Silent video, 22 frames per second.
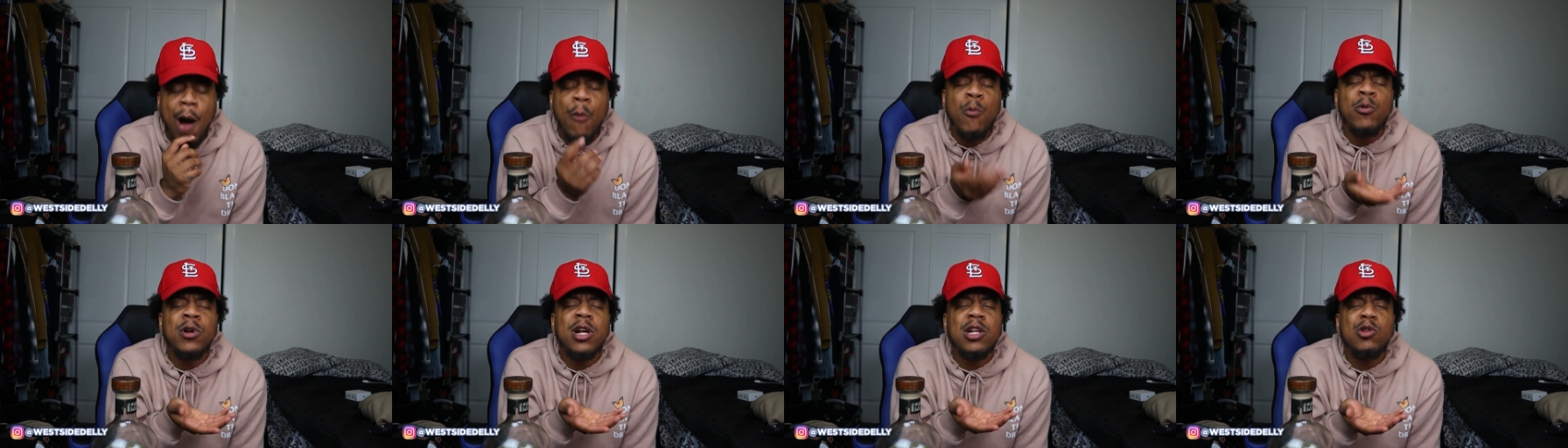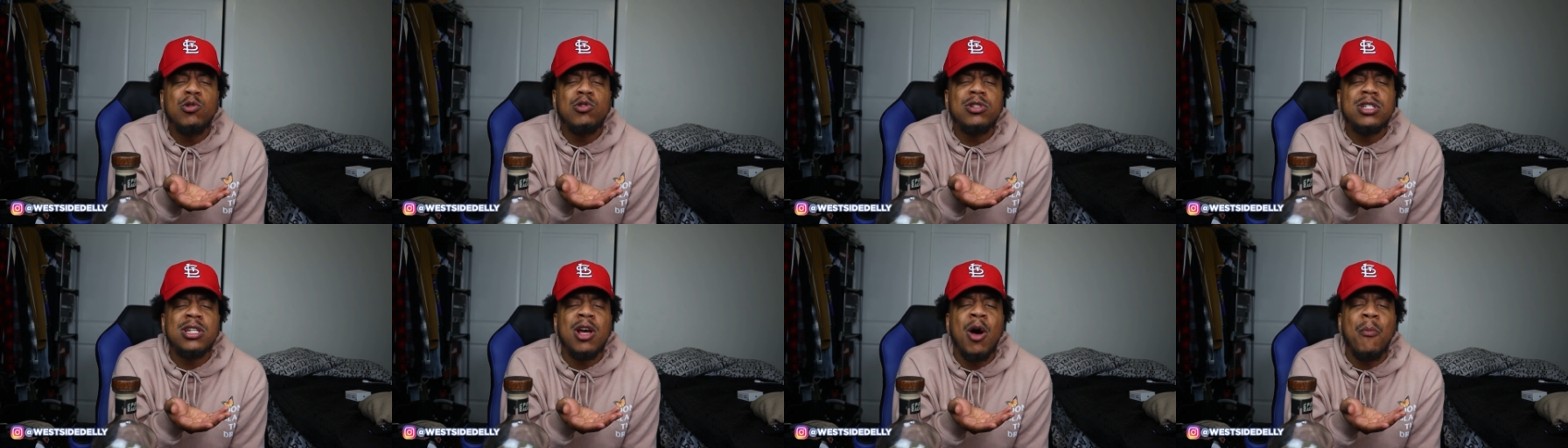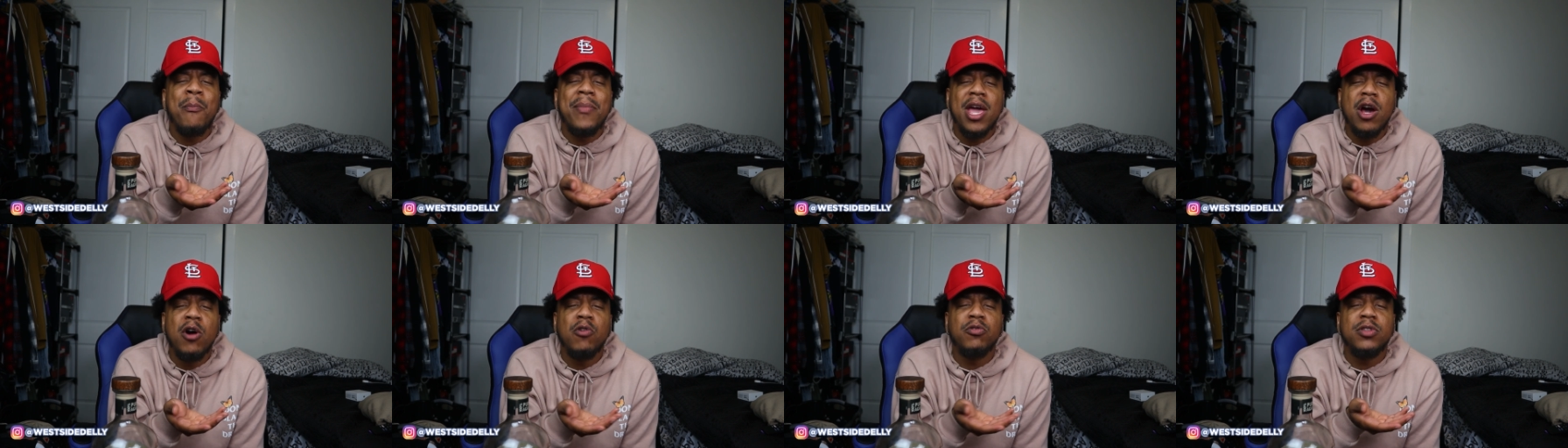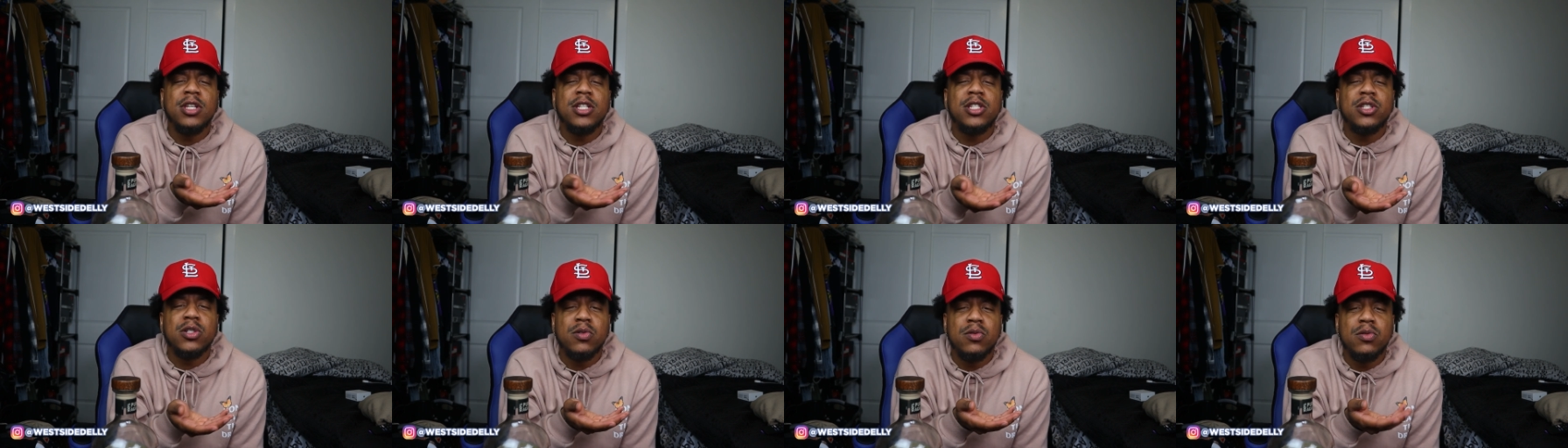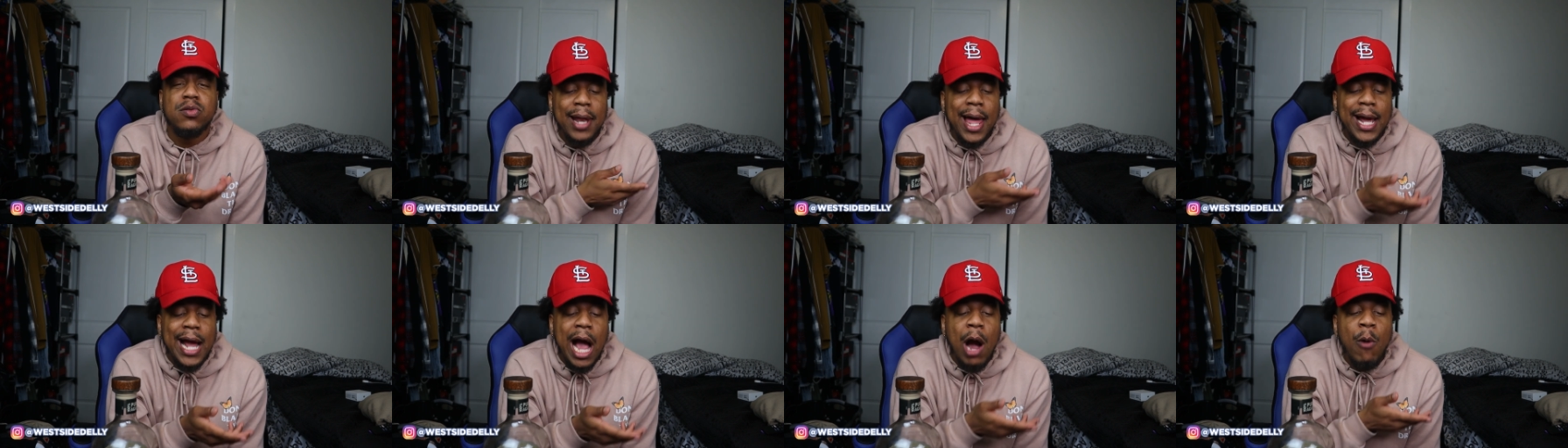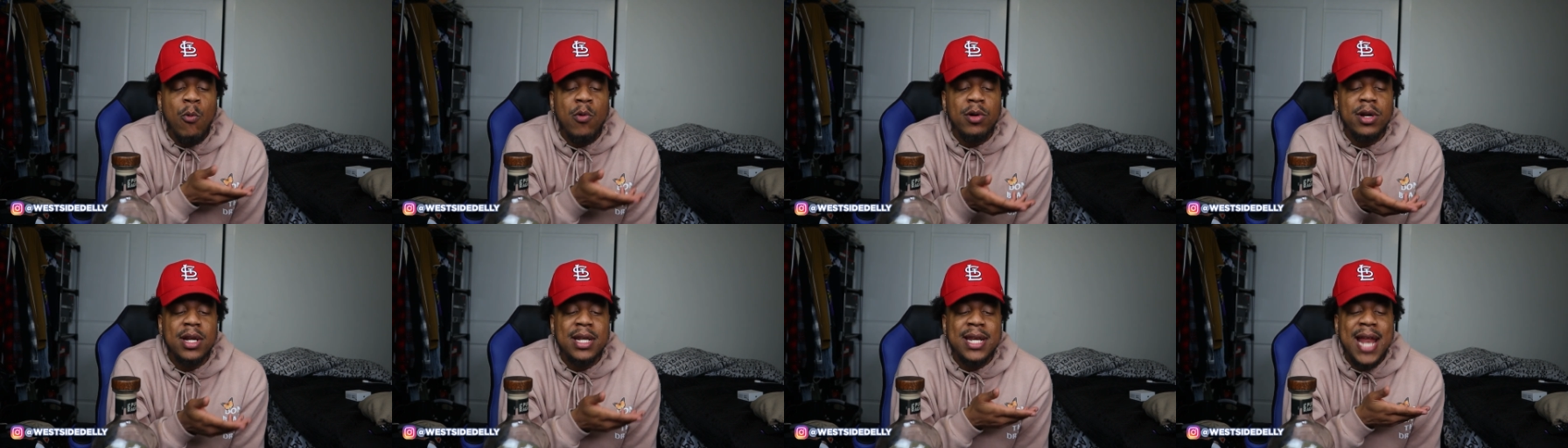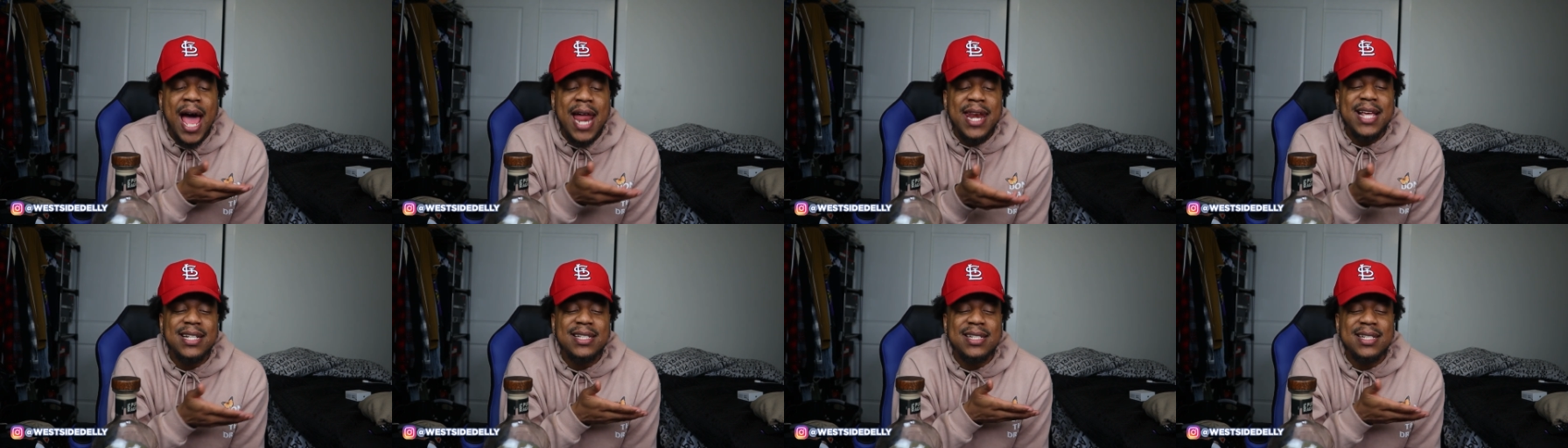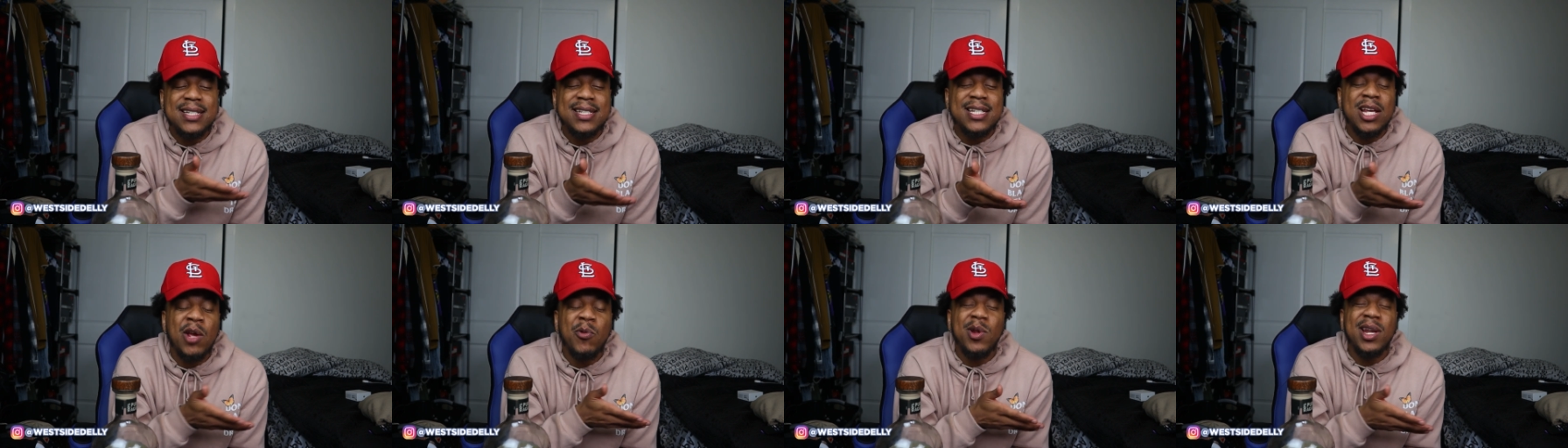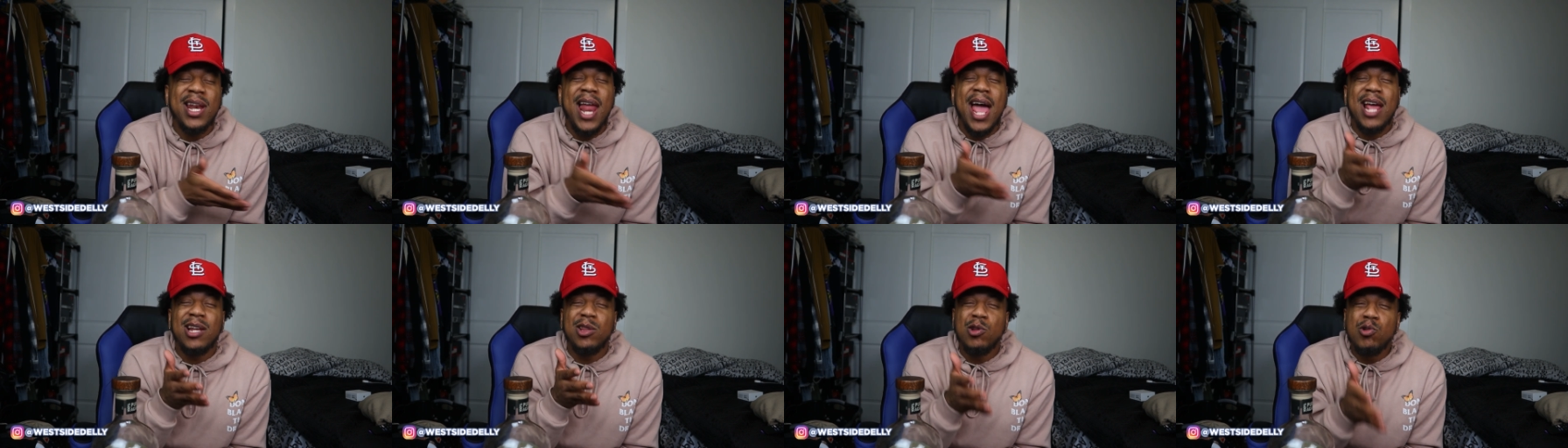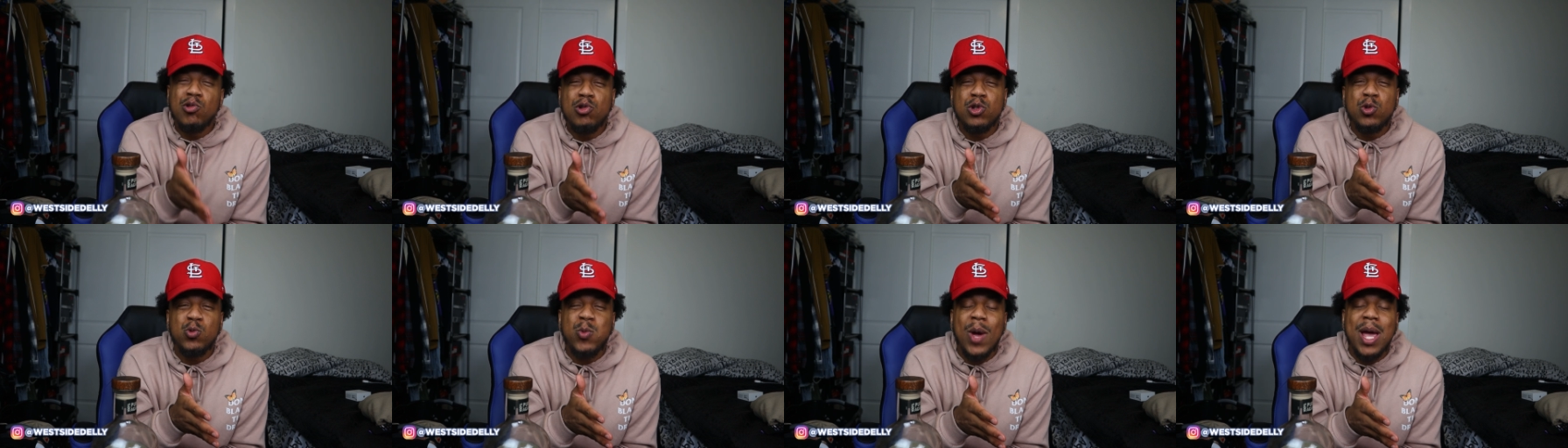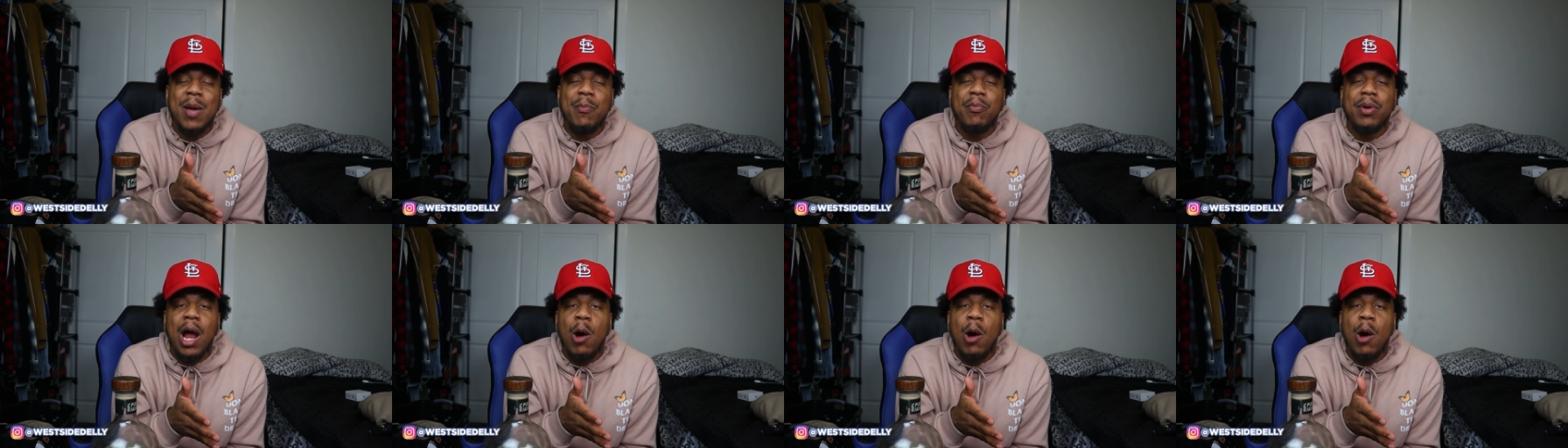I want to do something healthy too. Like, I want to not necessarily like lose weight,